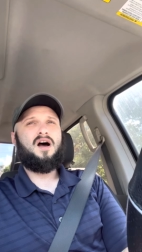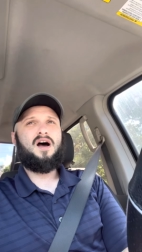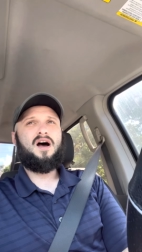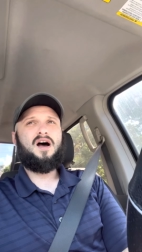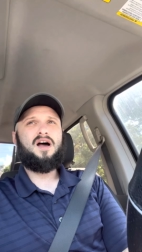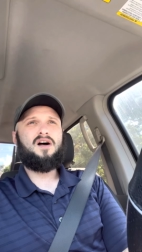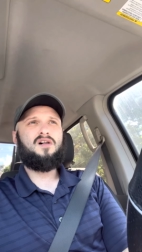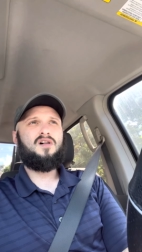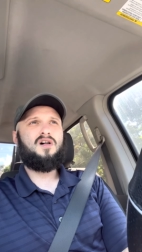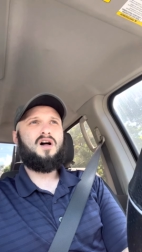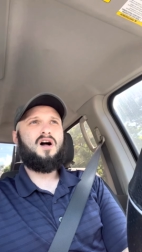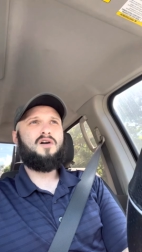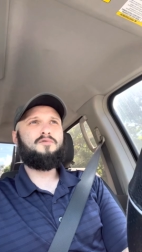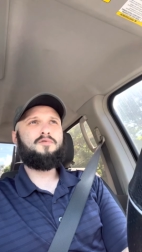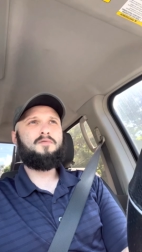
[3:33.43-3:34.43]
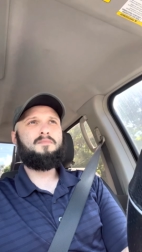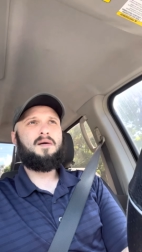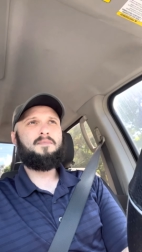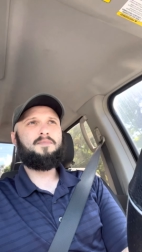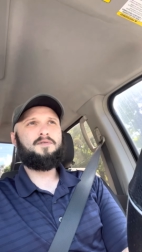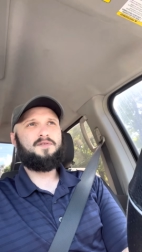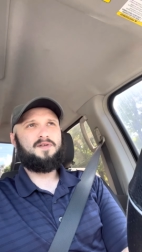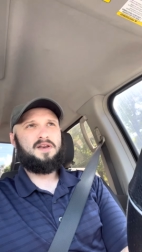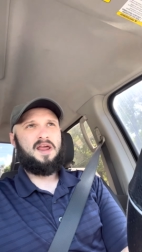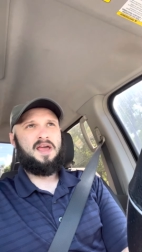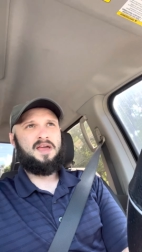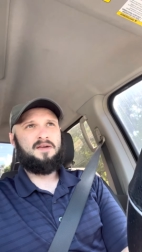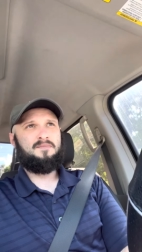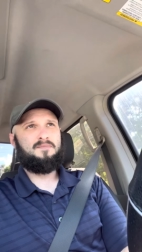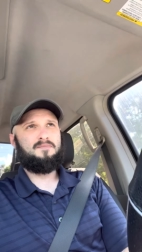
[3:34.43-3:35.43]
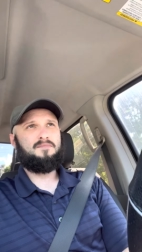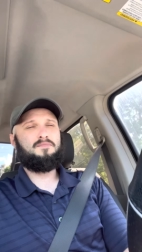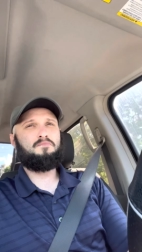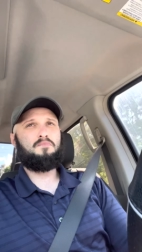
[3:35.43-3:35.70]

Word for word: I'll, I'll remember the name.